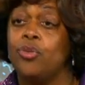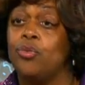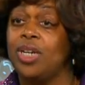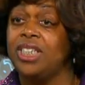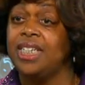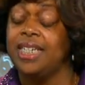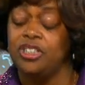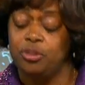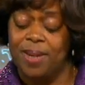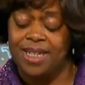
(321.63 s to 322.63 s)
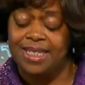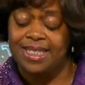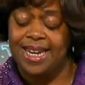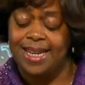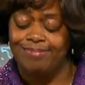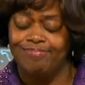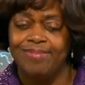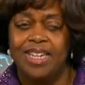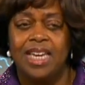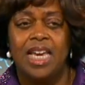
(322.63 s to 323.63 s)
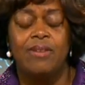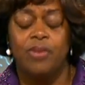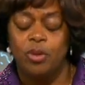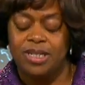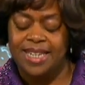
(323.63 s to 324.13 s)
Russia and Uzbekistan invoked